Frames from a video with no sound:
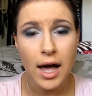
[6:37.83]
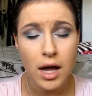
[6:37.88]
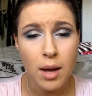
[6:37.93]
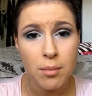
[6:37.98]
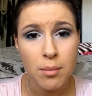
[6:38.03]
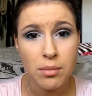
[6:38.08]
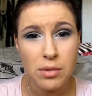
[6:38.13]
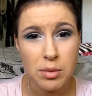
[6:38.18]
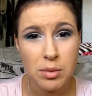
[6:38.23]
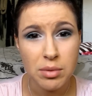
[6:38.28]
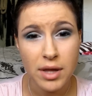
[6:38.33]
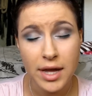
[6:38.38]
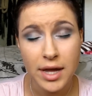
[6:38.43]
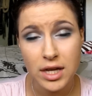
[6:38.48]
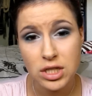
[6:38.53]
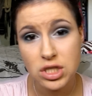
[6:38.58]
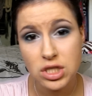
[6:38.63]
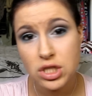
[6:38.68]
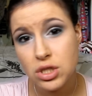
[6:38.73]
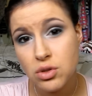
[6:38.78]
I'm
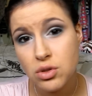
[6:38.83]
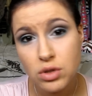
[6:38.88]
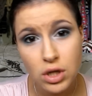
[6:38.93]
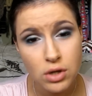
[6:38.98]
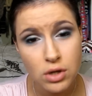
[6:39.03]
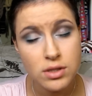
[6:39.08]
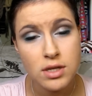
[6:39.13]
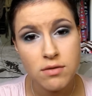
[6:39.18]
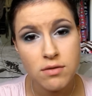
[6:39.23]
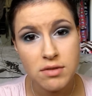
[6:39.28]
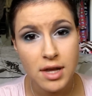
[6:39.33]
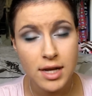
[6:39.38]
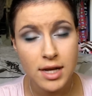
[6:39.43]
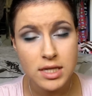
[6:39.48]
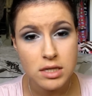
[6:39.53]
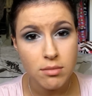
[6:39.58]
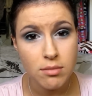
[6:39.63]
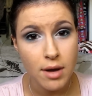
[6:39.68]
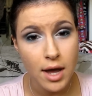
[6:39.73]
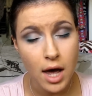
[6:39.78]
applying 2 coats of that
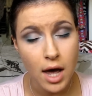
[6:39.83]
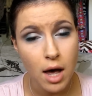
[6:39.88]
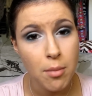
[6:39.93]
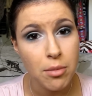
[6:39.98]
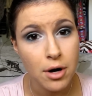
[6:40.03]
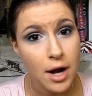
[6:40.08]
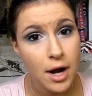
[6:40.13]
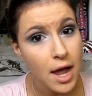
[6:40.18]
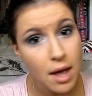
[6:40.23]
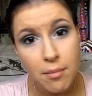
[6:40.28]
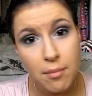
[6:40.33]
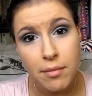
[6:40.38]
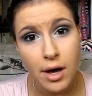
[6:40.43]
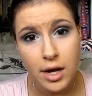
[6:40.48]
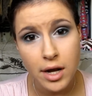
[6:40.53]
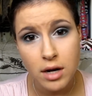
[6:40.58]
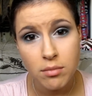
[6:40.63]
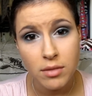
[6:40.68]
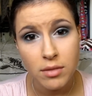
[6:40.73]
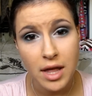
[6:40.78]
to my upper and
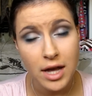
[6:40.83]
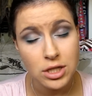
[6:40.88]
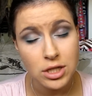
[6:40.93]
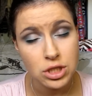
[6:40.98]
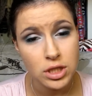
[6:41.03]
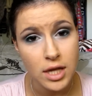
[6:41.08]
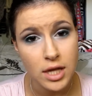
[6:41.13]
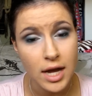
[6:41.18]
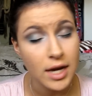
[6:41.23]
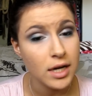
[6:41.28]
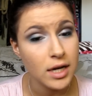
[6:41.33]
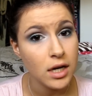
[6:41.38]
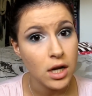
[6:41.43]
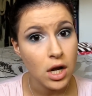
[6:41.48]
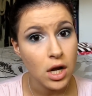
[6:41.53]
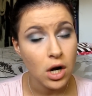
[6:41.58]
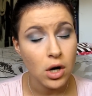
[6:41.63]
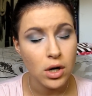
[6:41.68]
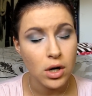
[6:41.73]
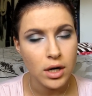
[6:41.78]
bottom lash line,
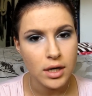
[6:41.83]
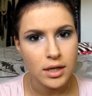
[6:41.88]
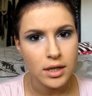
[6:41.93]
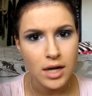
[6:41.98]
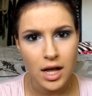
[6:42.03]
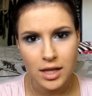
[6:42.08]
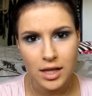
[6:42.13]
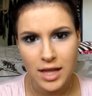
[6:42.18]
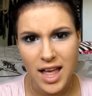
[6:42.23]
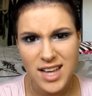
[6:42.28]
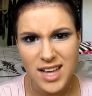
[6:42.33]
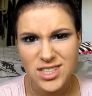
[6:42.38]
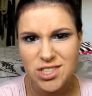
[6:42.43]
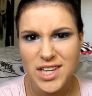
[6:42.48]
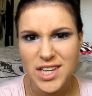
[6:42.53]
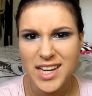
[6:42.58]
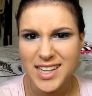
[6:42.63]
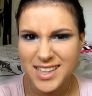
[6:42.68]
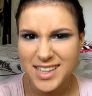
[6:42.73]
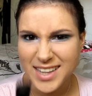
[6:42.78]
or not lash
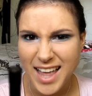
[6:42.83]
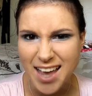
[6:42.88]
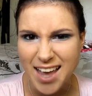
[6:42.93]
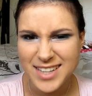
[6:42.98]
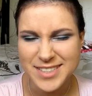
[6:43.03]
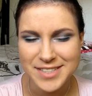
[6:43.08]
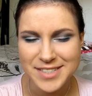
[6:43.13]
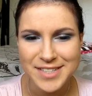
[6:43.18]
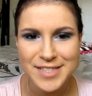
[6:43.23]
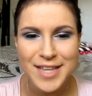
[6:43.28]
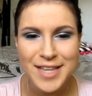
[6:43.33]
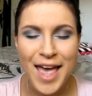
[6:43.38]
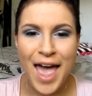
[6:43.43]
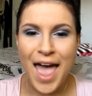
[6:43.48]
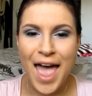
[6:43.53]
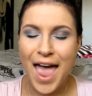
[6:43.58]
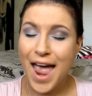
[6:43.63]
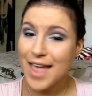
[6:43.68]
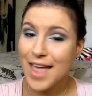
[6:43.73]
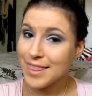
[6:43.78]
line, lashes.
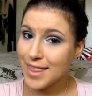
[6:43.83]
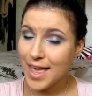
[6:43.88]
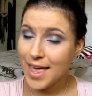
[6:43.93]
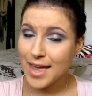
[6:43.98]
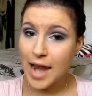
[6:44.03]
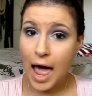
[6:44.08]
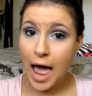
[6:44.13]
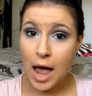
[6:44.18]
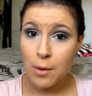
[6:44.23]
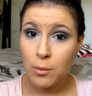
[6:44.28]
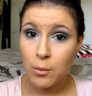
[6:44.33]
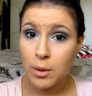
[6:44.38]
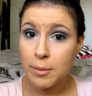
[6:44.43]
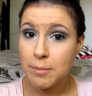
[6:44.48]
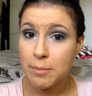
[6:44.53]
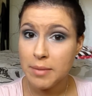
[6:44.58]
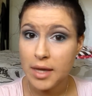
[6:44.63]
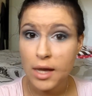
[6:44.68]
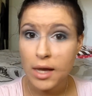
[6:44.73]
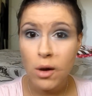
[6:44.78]
And then I will
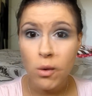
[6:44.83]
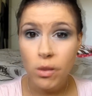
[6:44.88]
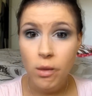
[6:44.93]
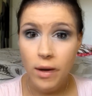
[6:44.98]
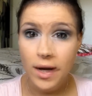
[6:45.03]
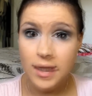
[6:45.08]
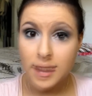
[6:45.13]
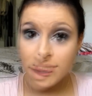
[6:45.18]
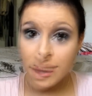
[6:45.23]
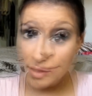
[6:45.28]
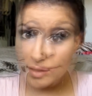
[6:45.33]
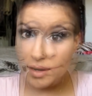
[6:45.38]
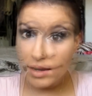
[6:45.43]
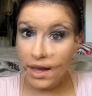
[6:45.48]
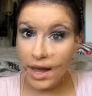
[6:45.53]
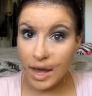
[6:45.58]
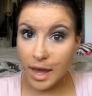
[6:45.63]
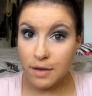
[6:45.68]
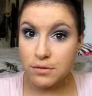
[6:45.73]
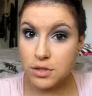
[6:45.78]
be... Okay, now that
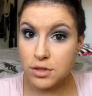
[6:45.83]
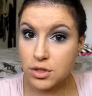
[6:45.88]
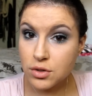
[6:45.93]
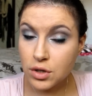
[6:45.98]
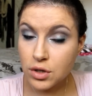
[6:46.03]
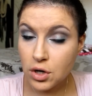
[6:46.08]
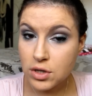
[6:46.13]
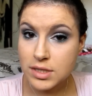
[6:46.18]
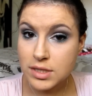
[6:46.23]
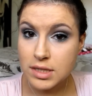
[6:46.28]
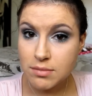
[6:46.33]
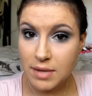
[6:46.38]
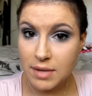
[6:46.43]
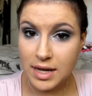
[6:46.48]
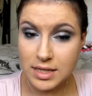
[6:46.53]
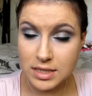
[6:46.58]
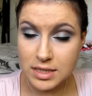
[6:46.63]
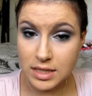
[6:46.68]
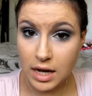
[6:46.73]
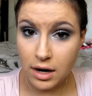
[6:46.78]
I have 2 coats of
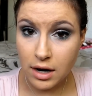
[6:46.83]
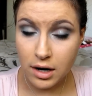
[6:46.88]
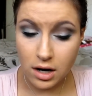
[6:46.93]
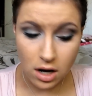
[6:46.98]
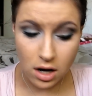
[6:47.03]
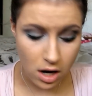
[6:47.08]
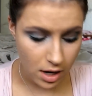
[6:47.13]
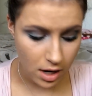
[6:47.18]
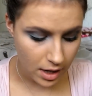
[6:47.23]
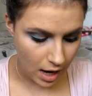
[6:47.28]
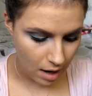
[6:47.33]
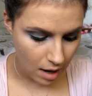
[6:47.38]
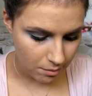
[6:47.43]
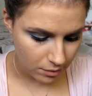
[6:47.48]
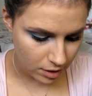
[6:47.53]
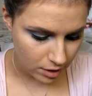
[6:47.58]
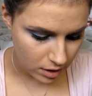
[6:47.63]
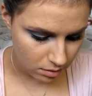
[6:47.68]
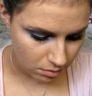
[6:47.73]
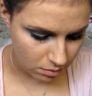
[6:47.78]
mascara on,
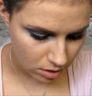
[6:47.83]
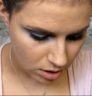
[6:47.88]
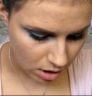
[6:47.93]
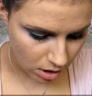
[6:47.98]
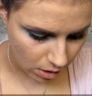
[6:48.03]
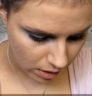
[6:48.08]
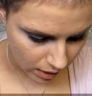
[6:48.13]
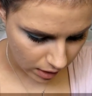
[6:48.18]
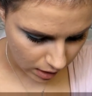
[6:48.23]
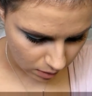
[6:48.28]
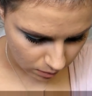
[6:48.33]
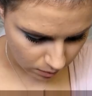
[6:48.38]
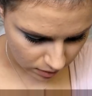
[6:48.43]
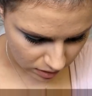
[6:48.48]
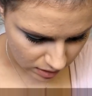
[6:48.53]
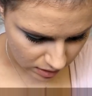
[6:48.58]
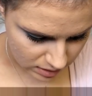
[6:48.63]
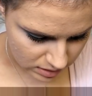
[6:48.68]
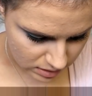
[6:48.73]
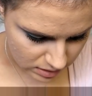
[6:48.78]
I'm going to be going in
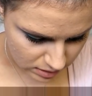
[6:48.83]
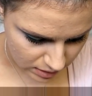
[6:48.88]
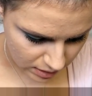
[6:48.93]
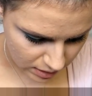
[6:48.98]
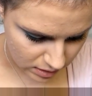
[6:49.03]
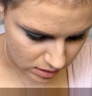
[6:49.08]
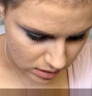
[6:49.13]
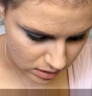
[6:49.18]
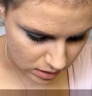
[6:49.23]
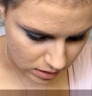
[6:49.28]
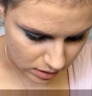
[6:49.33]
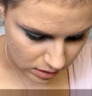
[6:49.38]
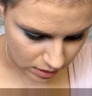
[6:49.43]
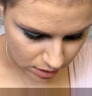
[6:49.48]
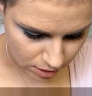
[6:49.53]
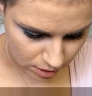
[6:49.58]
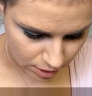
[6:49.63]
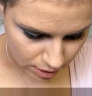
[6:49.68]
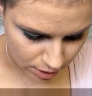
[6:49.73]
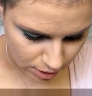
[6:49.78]
with this NYX
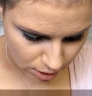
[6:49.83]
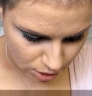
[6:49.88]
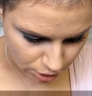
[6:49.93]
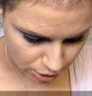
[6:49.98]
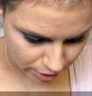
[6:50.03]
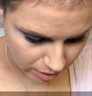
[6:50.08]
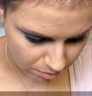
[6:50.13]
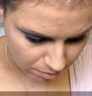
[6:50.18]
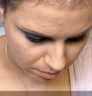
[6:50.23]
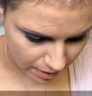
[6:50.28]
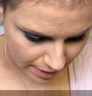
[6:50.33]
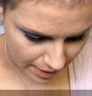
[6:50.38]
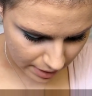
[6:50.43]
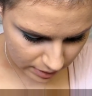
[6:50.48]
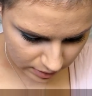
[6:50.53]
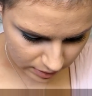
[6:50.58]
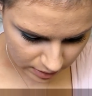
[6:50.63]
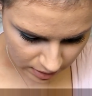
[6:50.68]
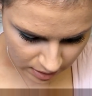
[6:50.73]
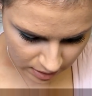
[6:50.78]
Glitter Cream
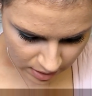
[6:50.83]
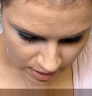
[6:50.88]
palette.